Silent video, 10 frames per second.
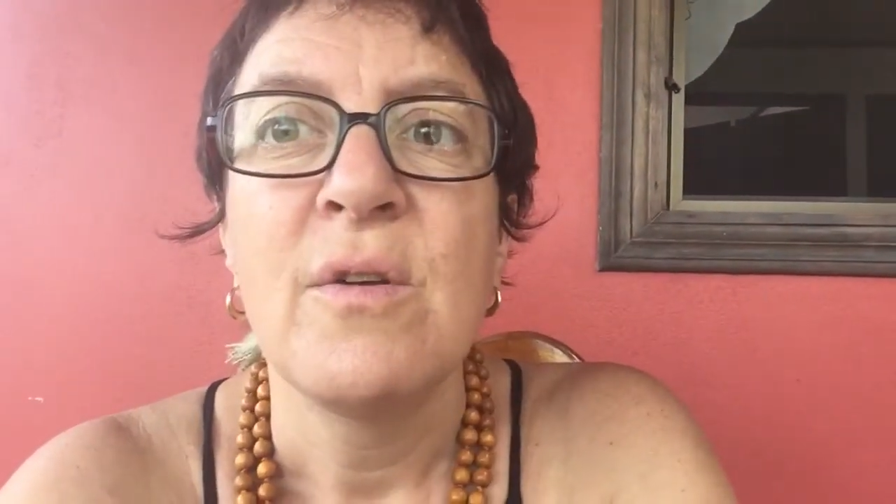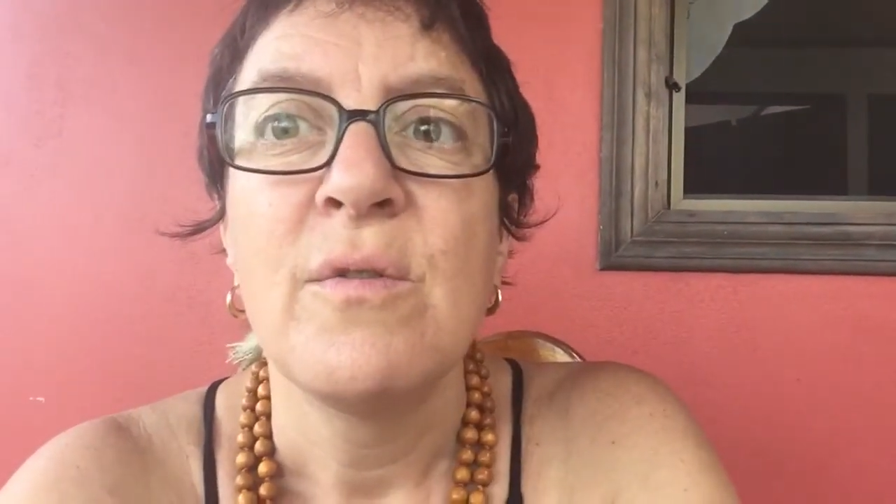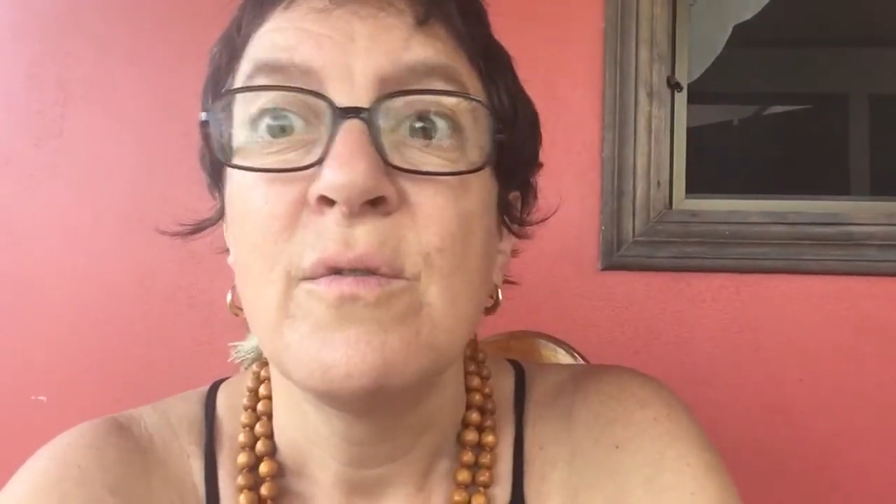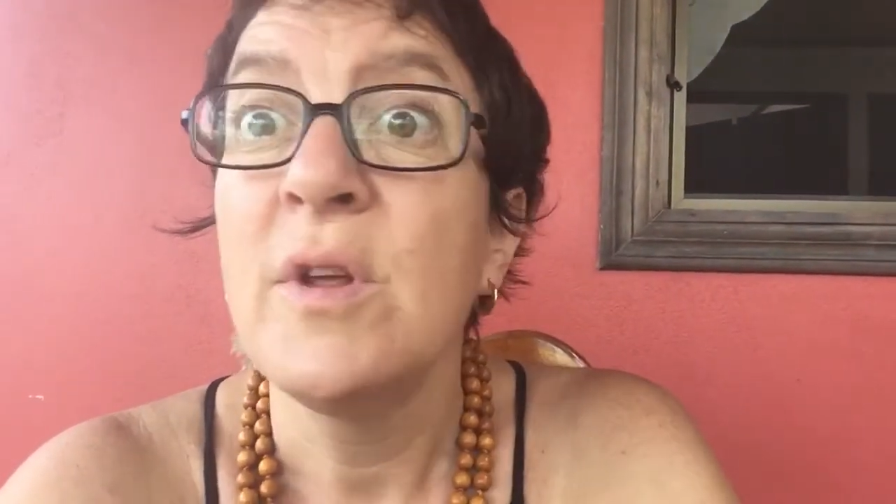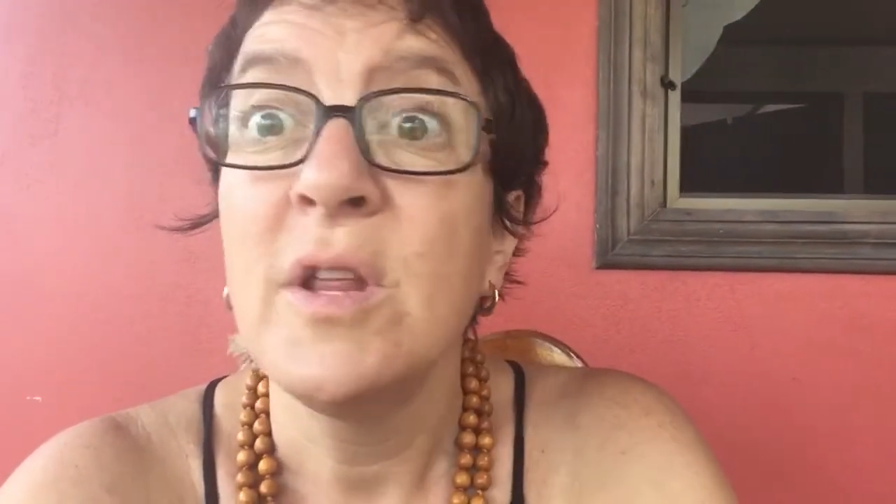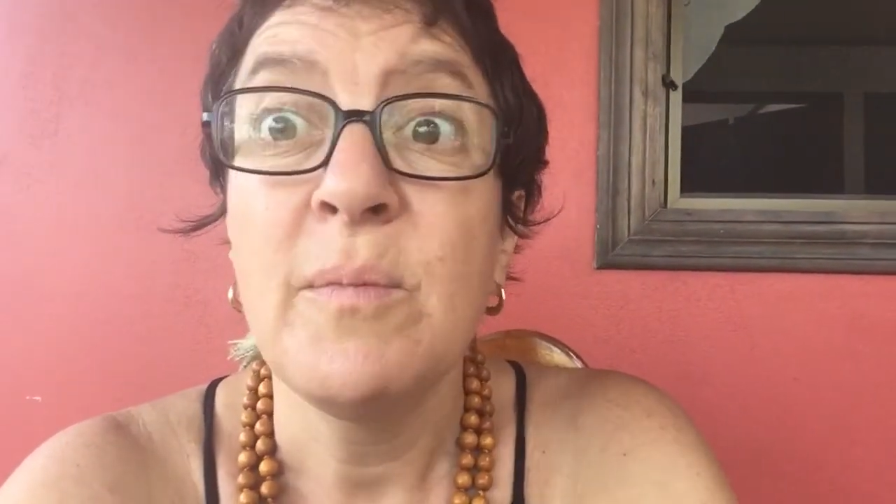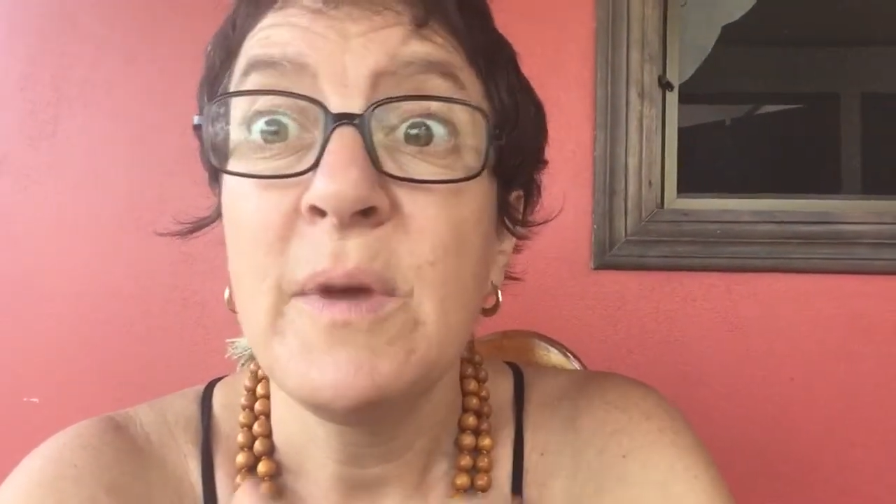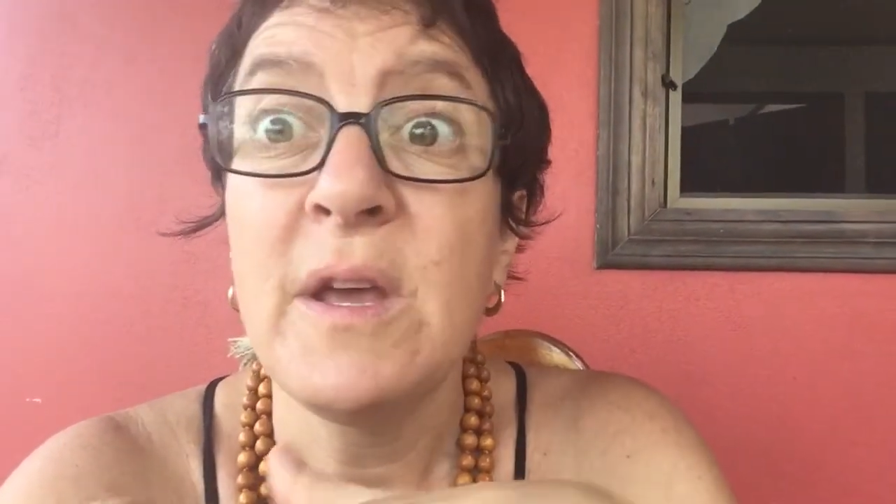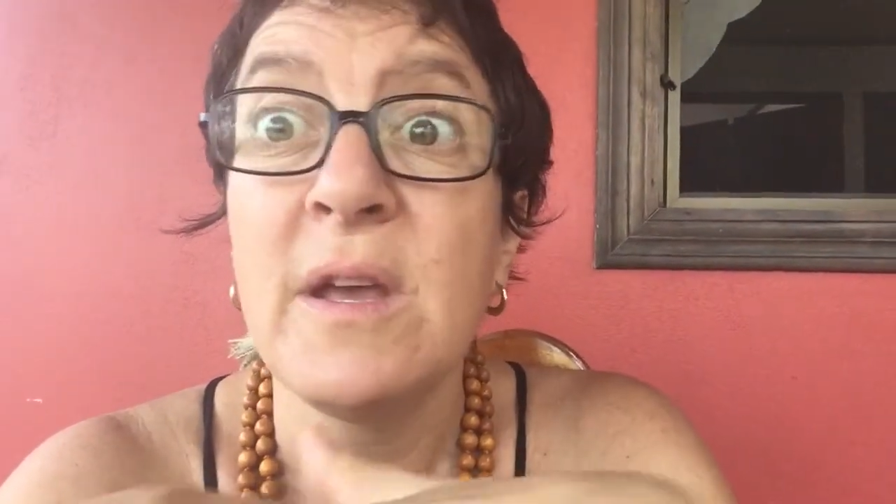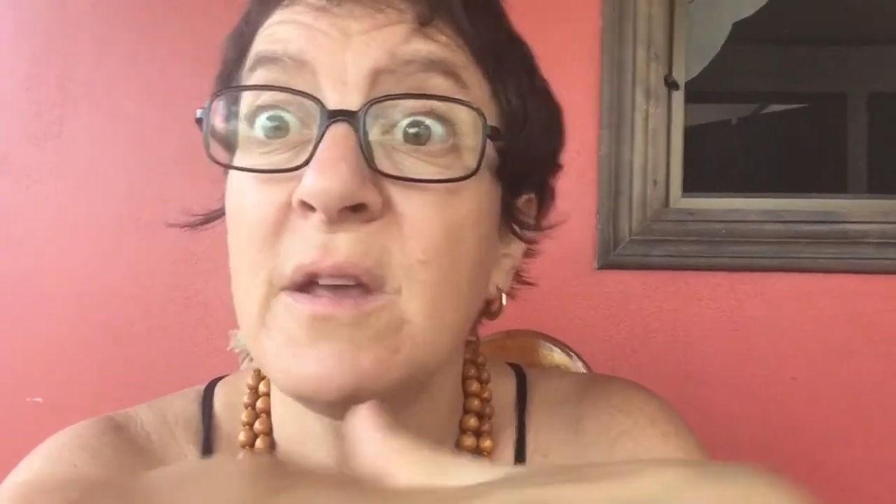really
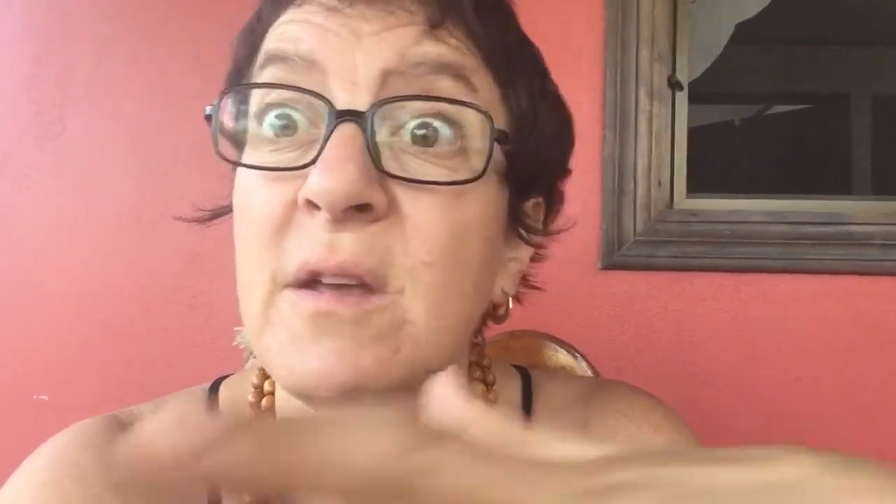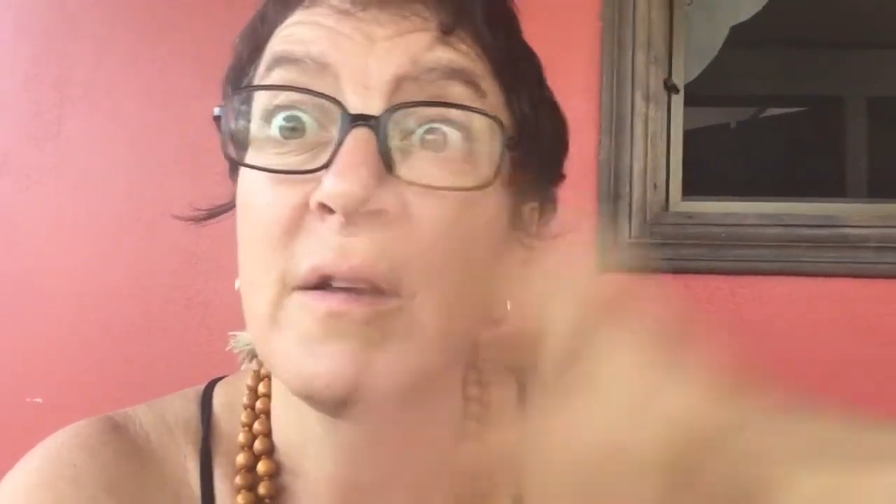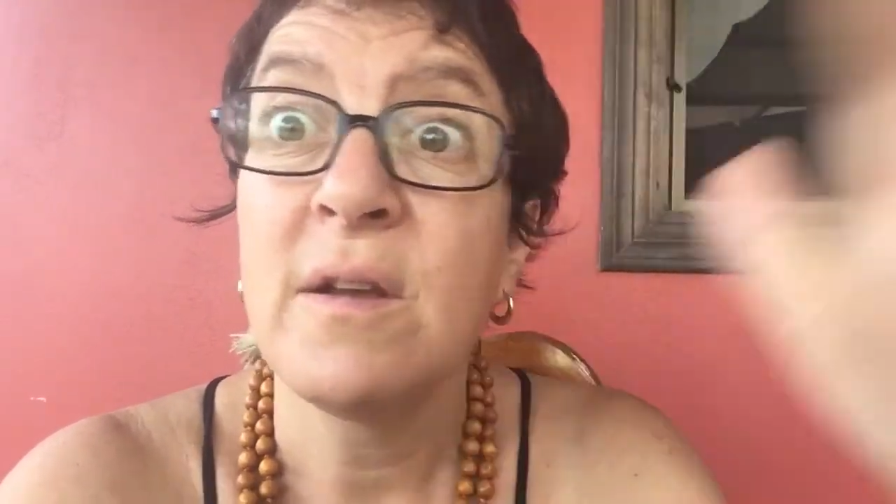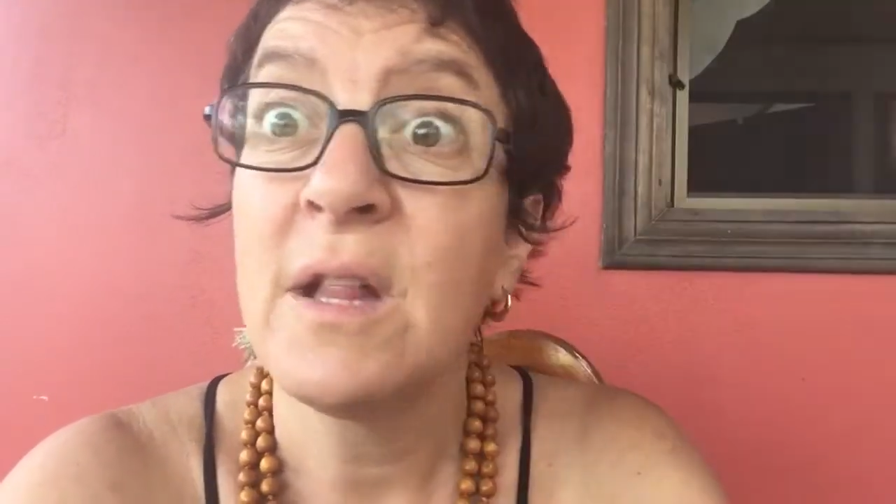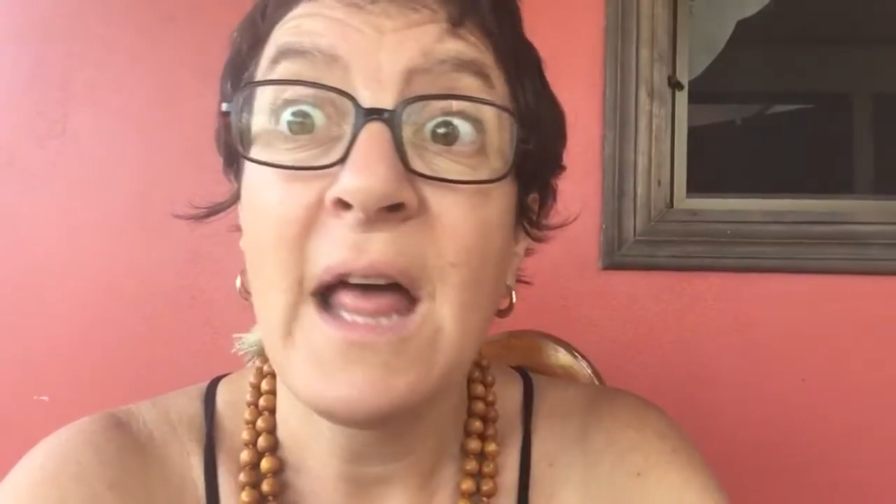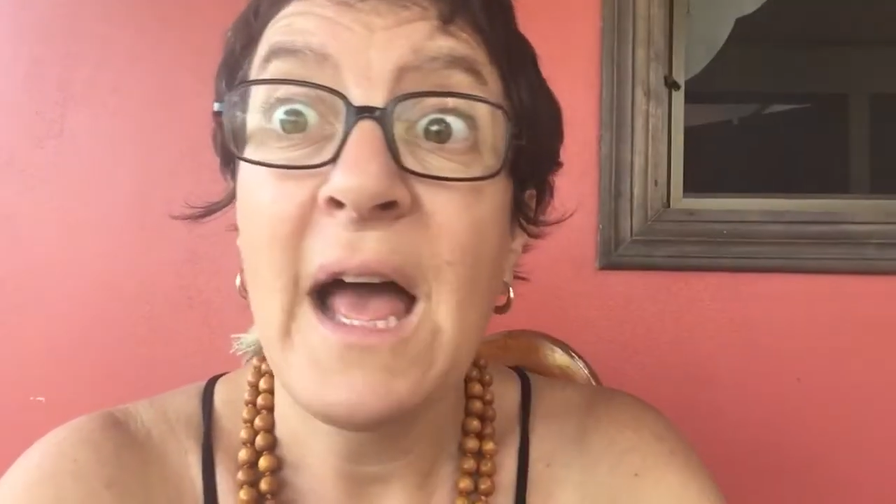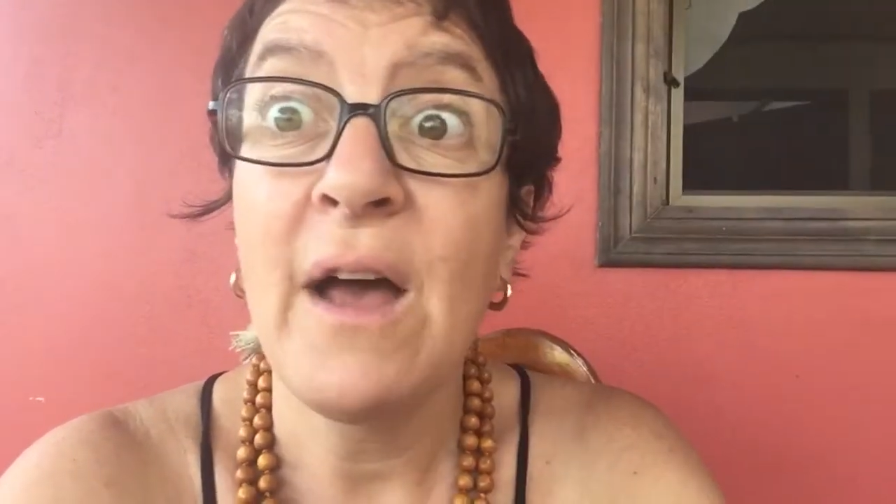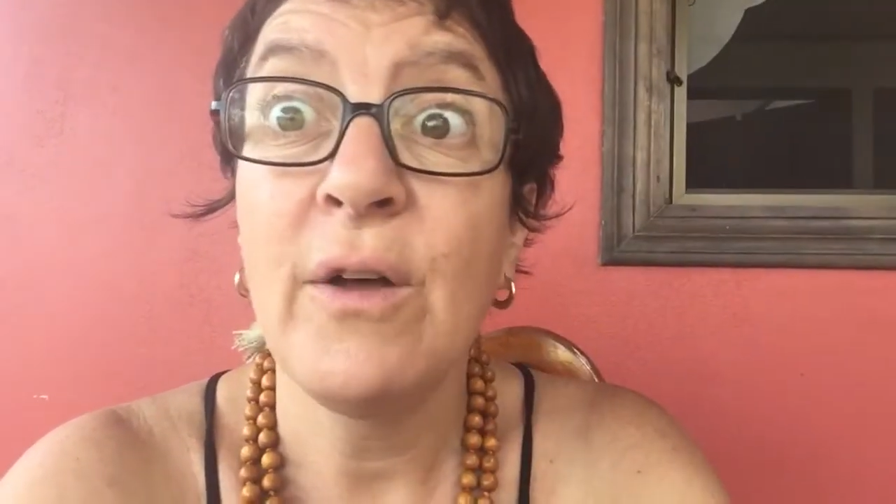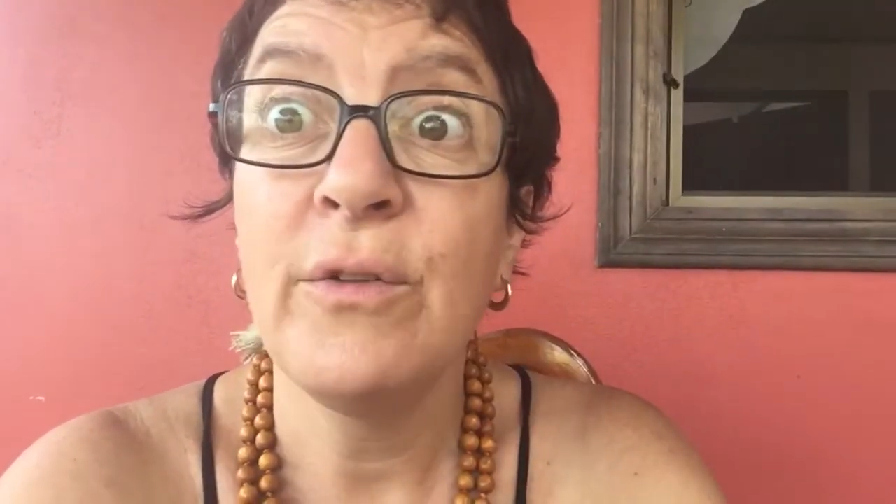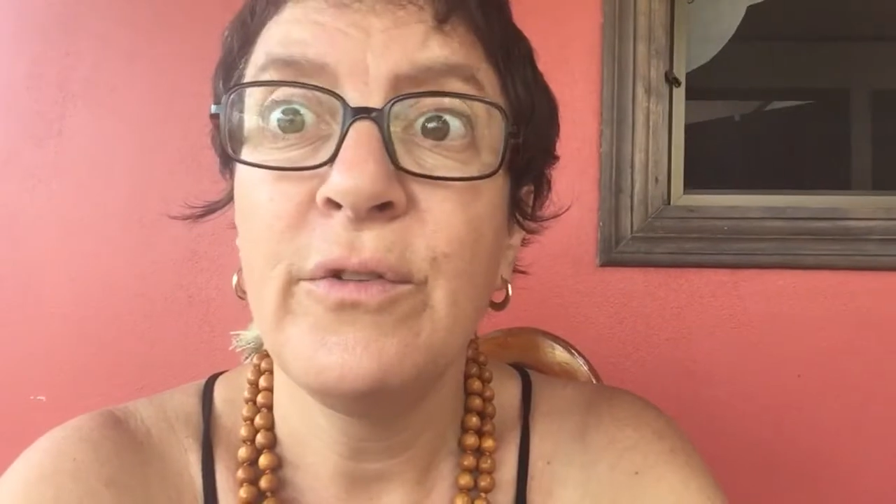big
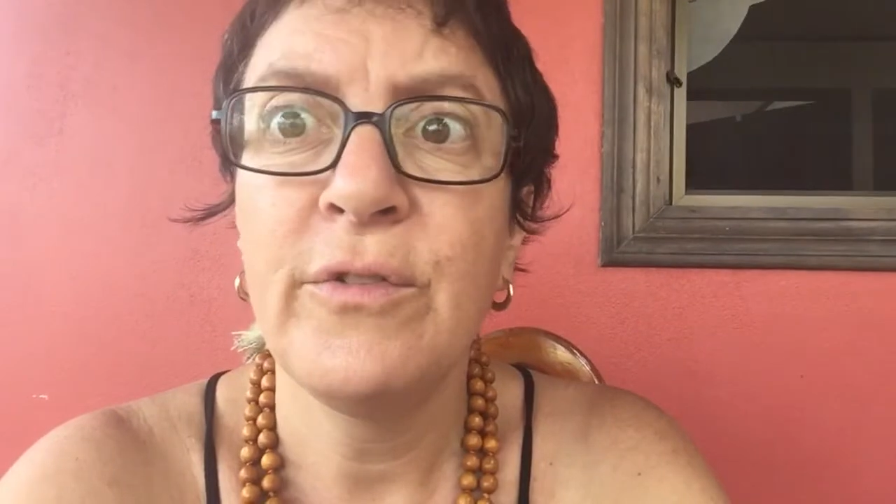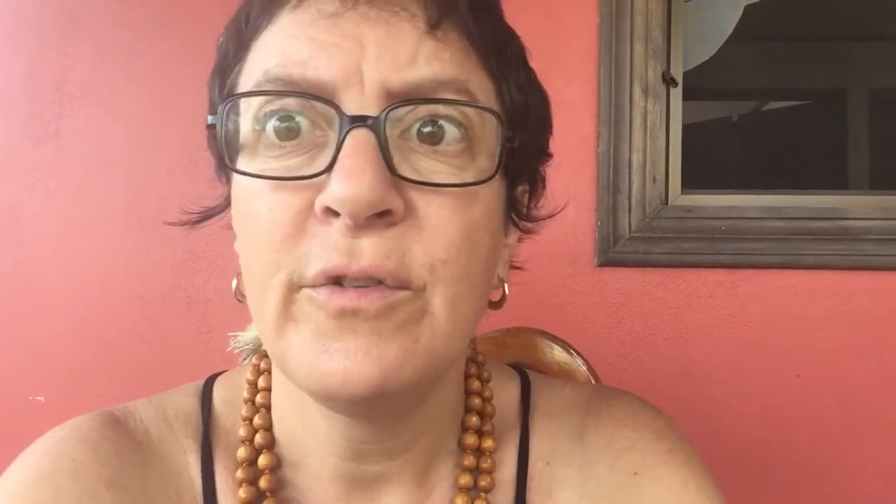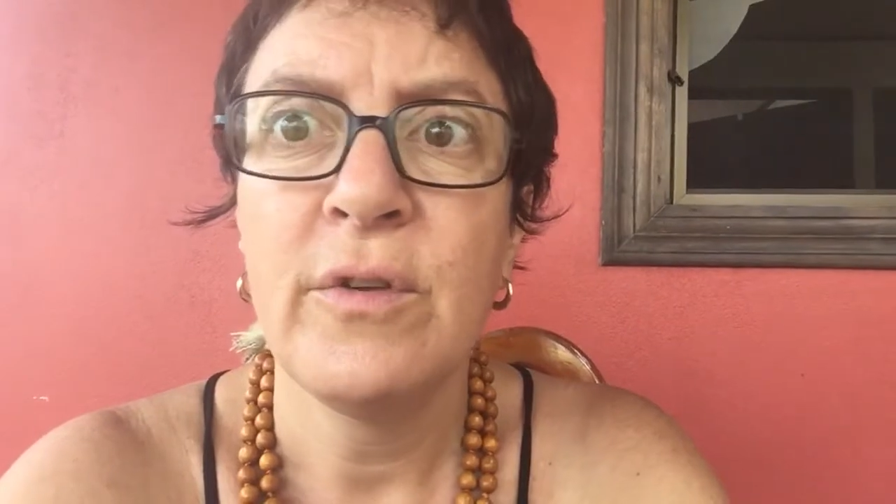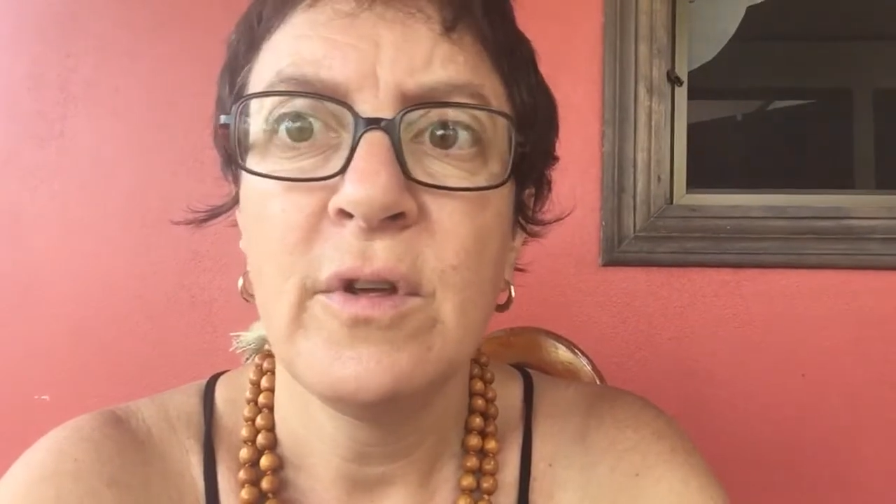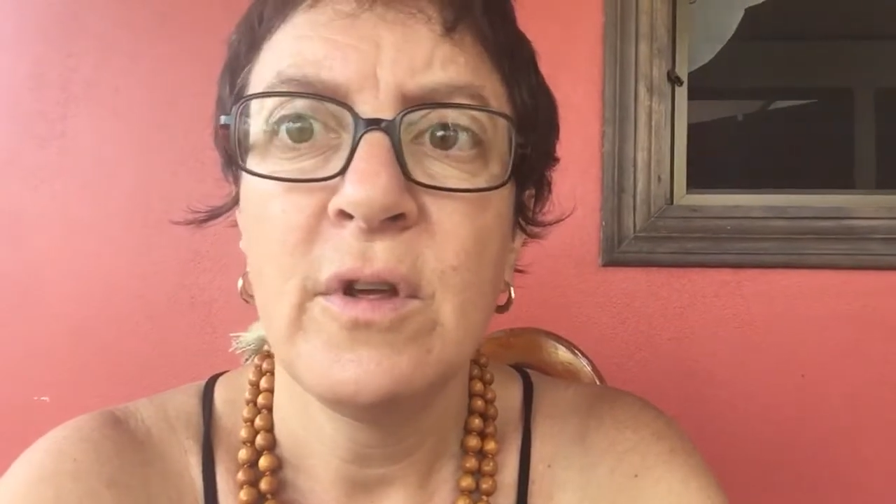clouds,